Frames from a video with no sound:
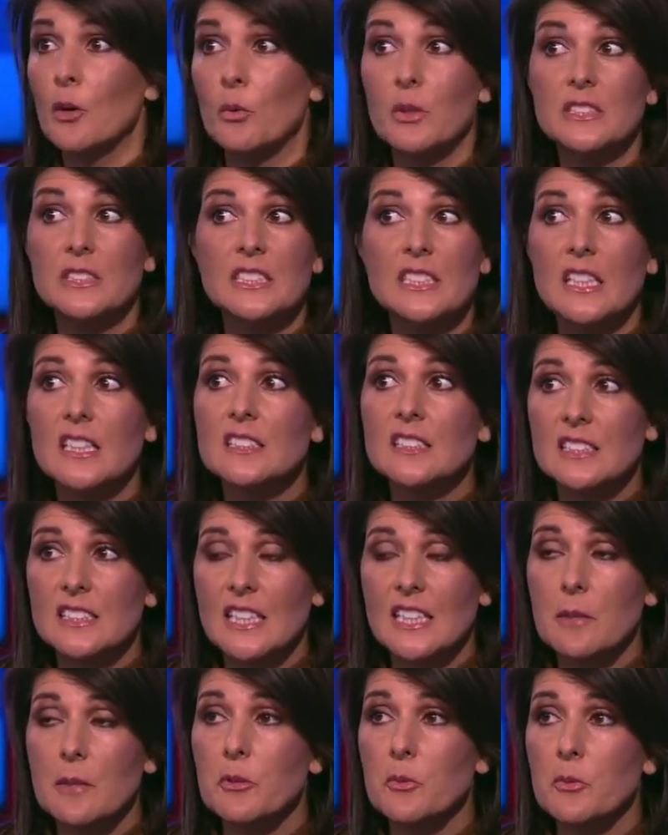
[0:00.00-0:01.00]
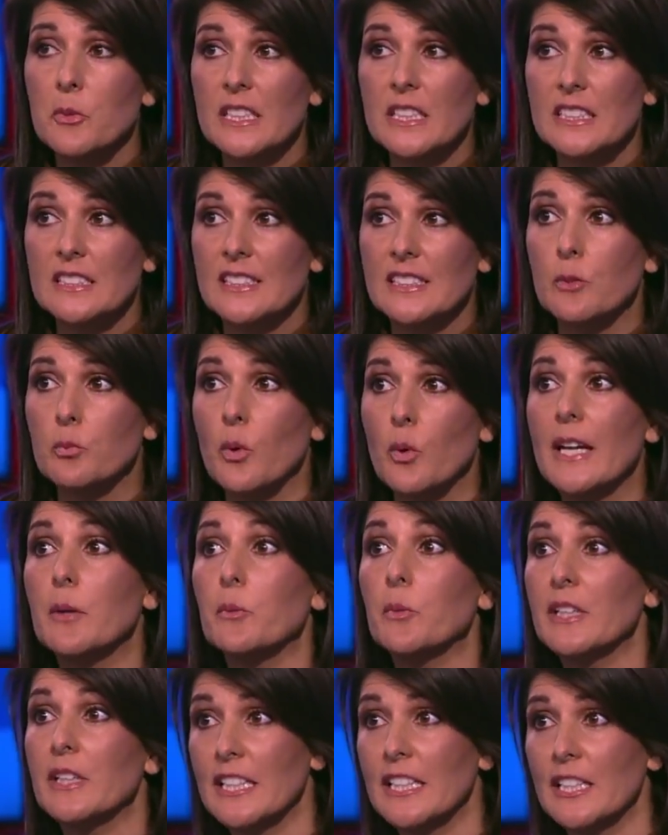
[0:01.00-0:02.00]
Was he unstable when he said,
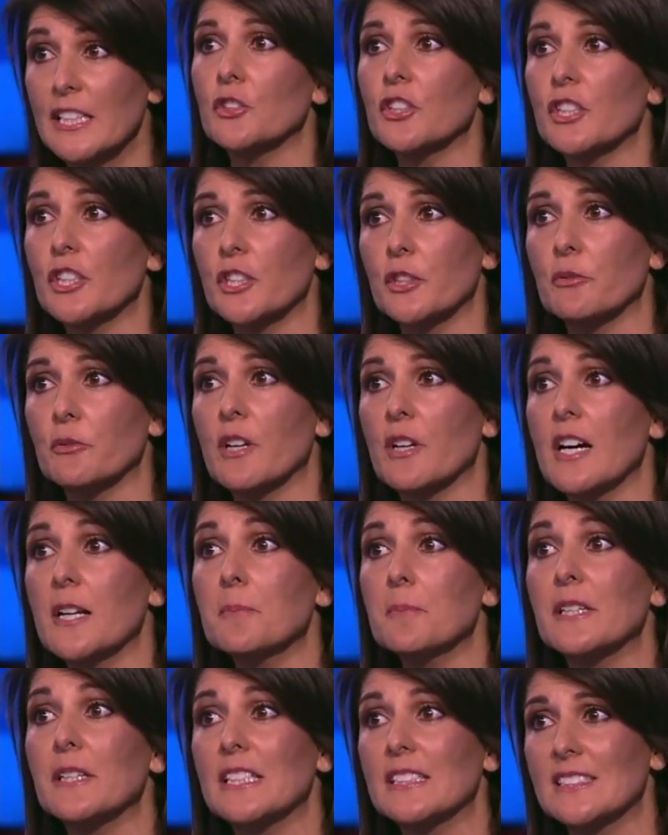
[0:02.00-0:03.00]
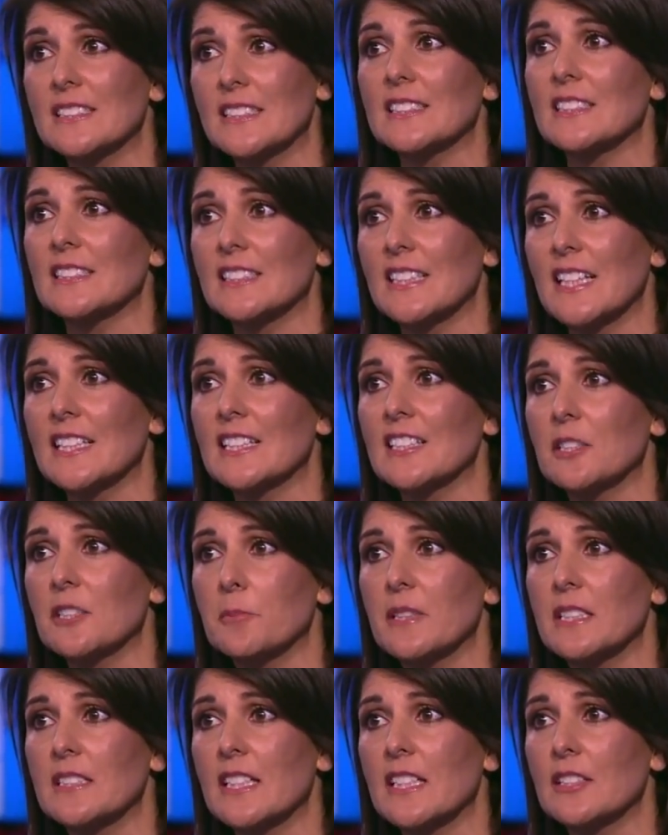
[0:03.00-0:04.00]
wait, we need to look at Iran because this is getting to
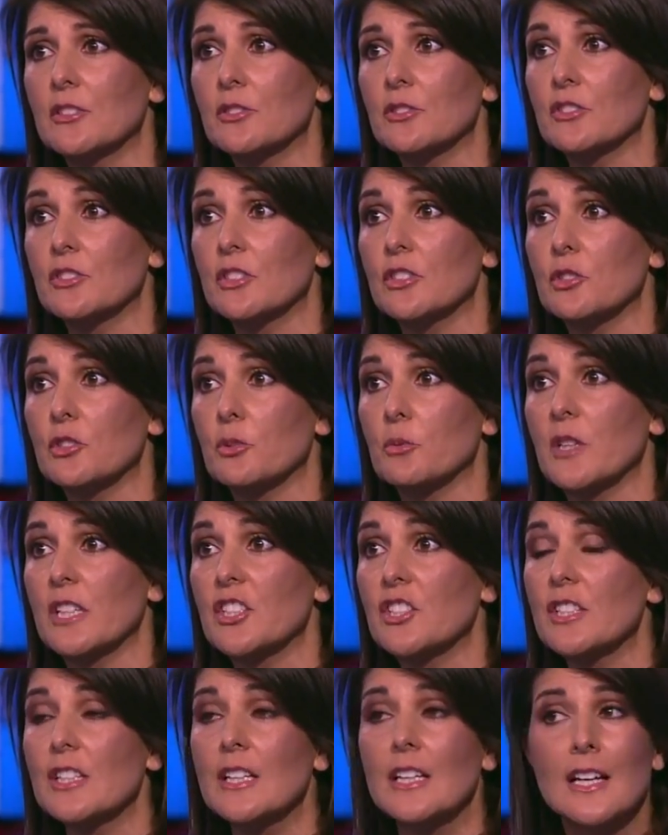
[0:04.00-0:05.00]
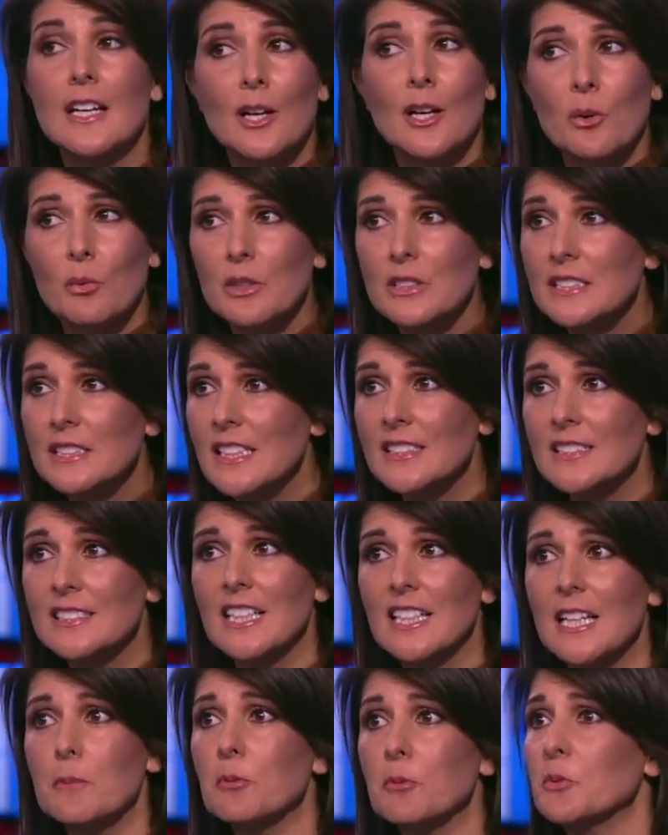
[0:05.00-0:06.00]
be a dangerous situation? Was he
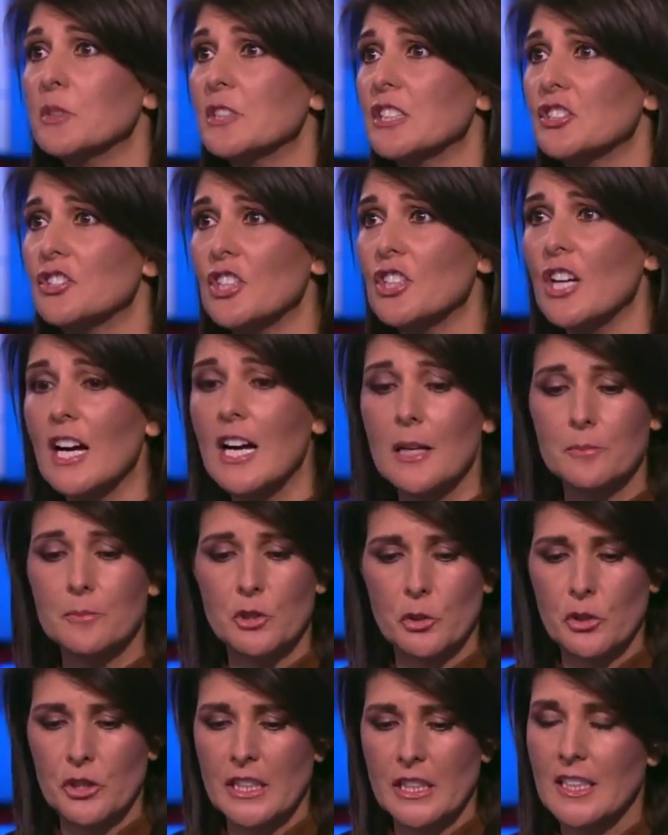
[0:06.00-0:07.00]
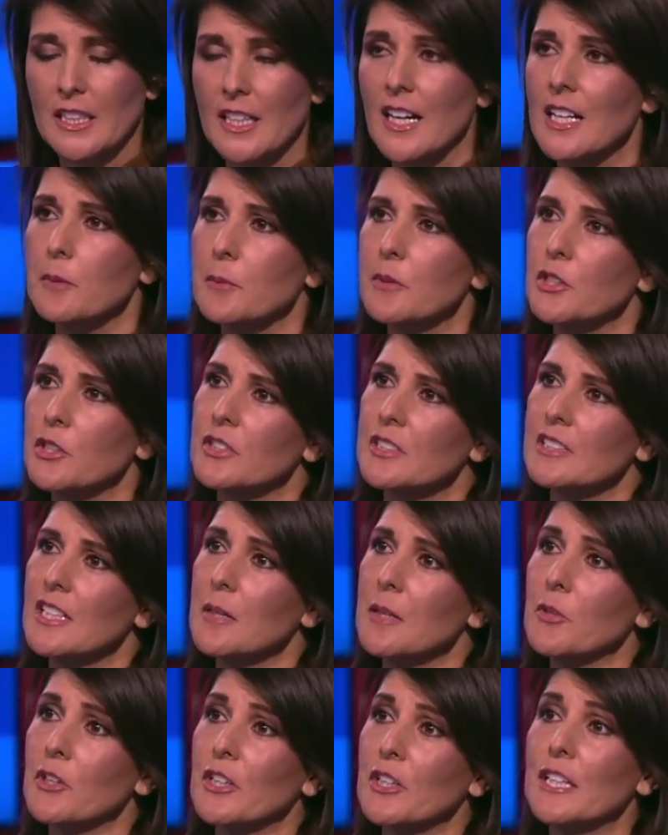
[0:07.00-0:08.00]
unstable with the jobs or the economy or the
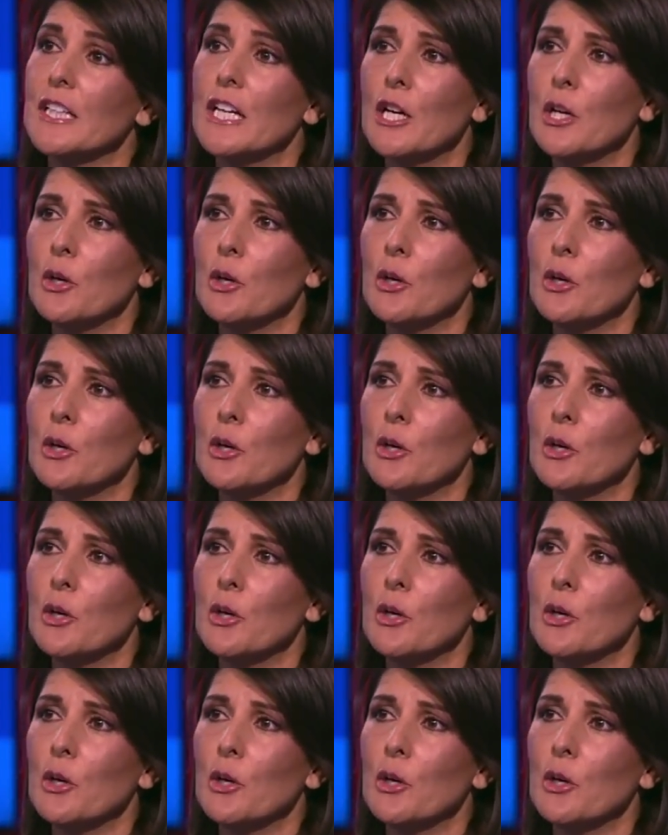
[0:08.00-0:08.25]
stock market?